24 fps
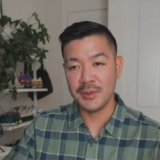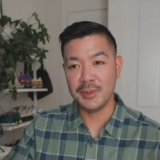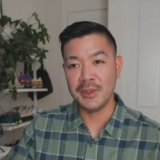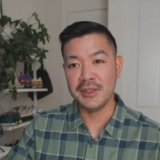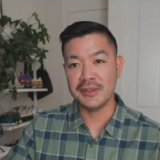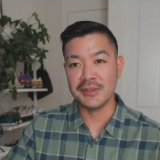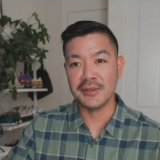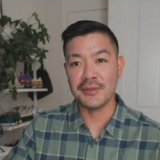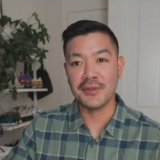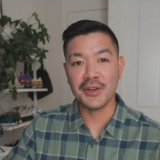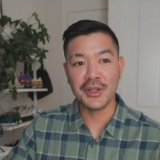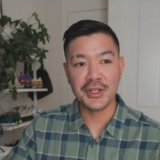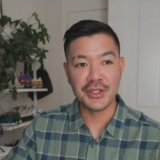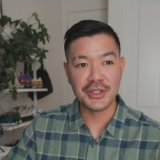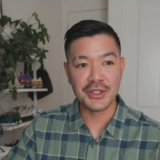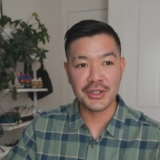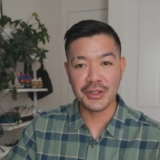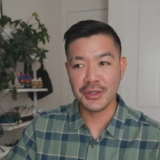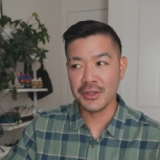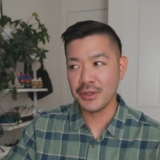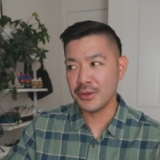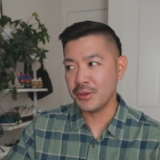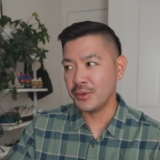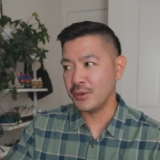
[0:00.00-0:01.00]
the piece of
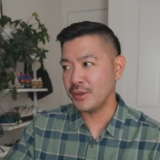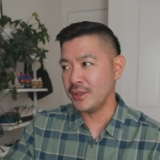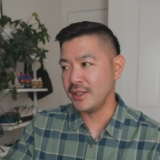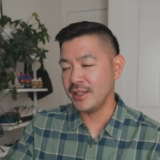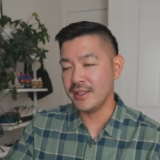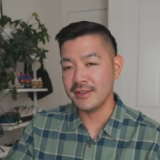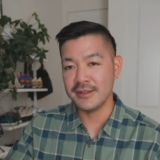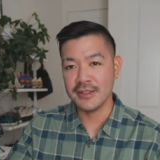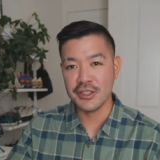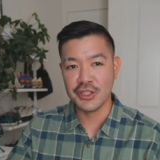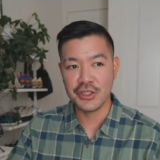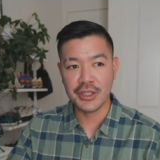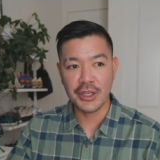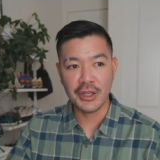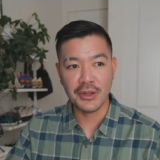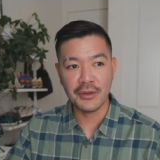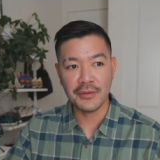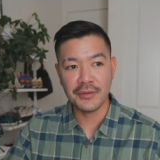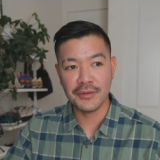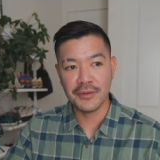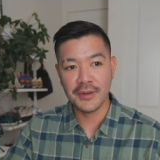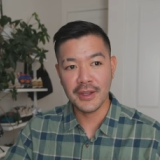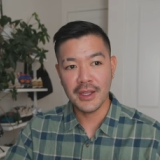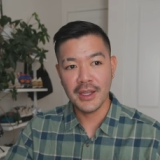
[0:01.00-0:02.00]
furniture or it hits a
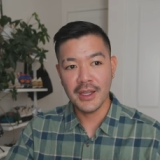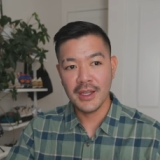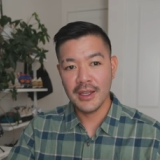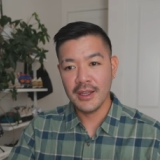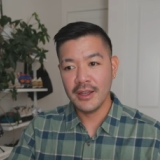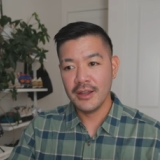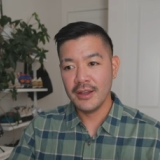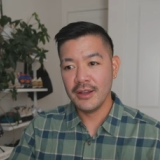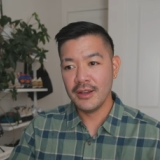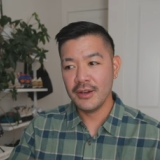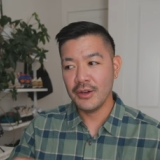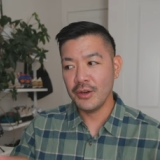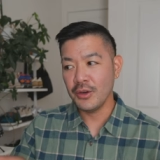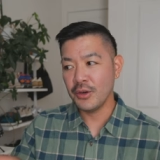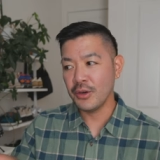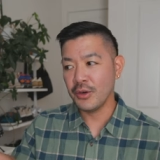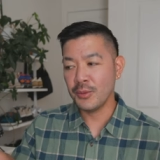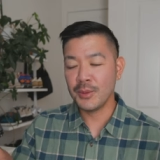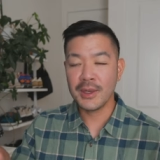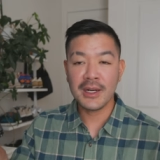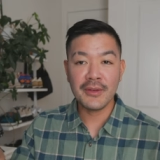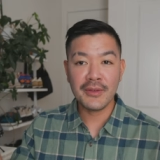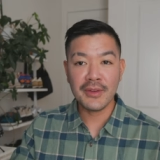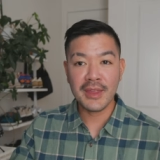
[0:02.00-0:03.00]
shelf,
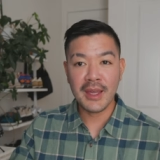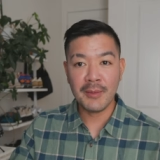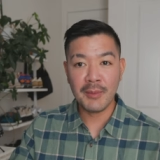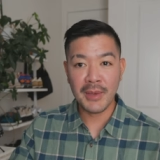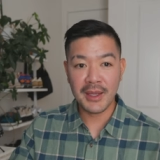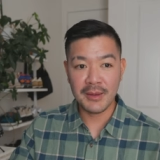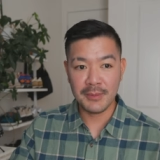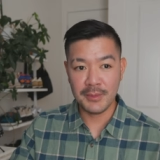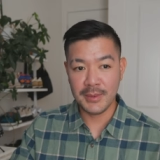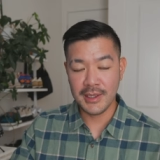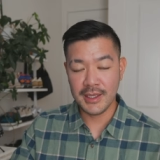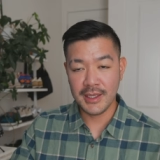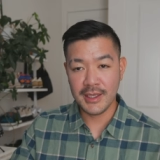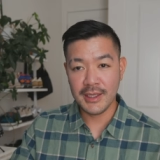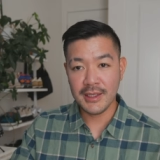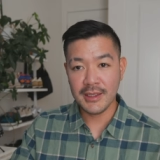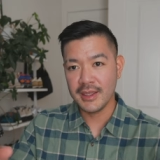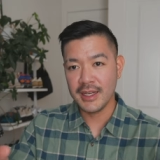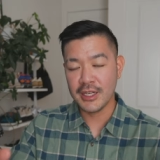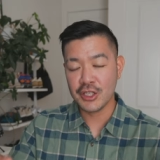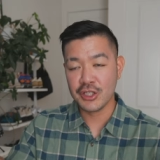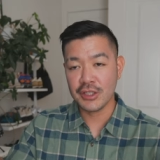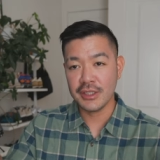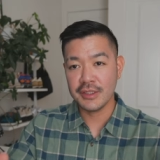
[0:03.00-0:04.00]
or whatever that might be,
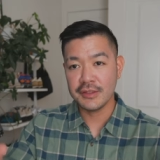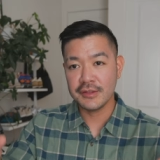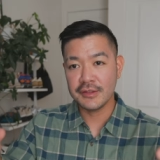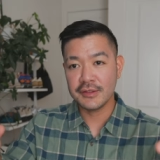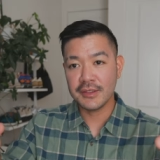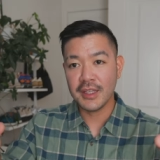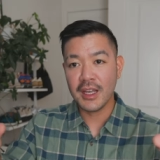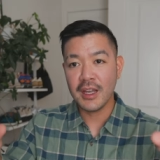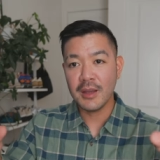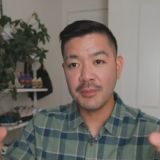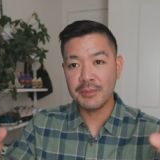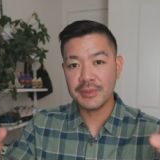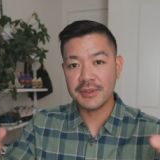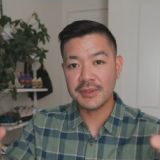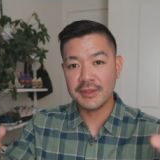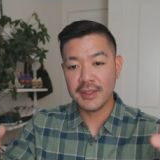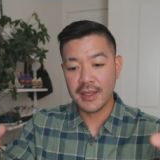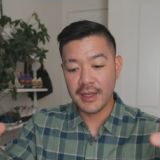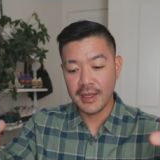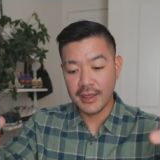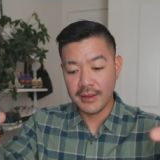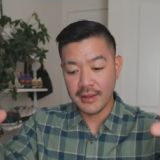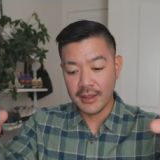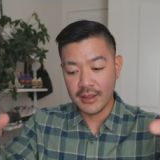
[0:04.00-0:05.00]
it actually
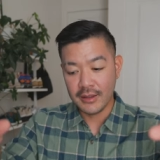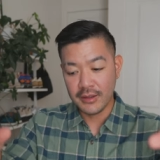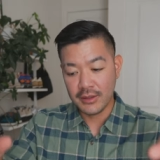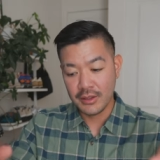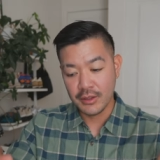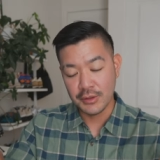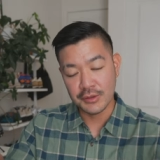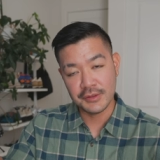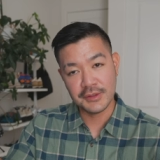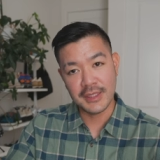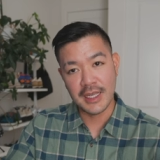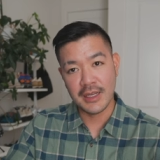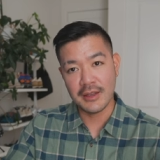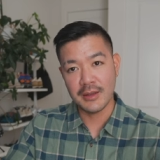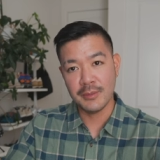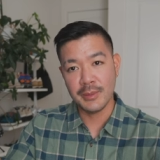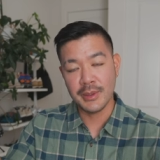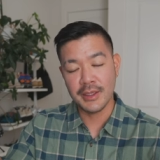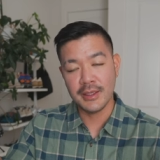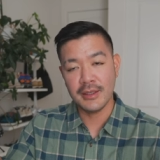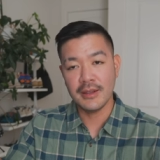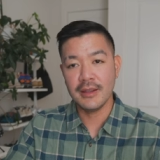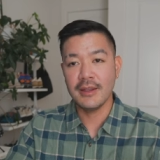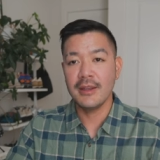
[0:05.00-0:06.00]
stops and then goes down a
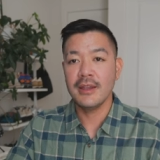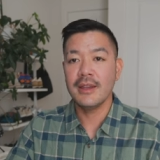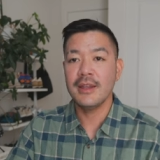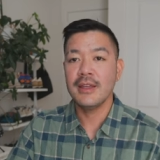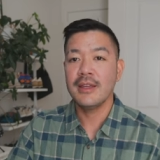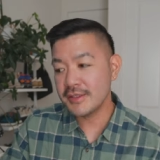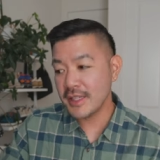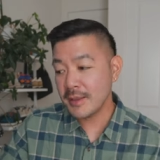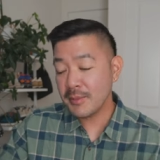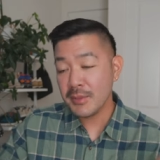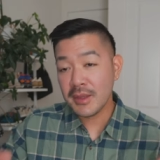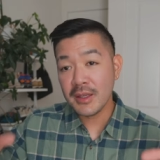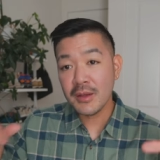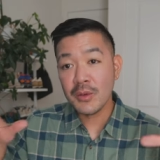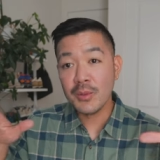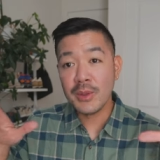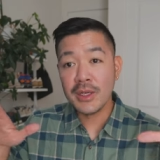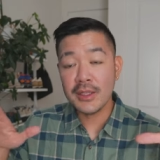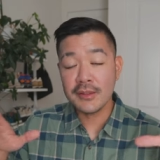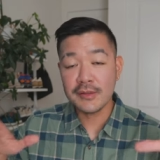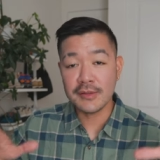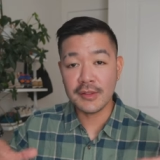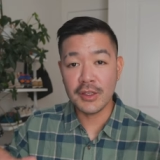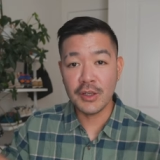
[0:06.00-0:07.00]
bit. Same thing
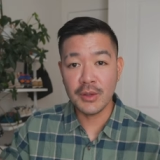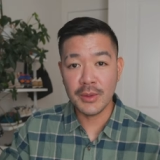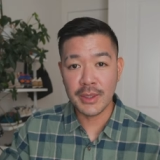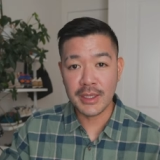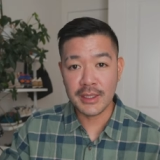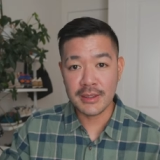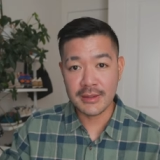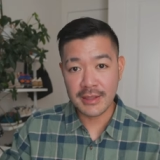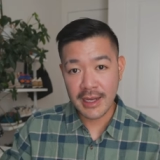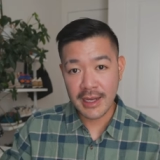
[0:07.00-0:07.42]
when it's going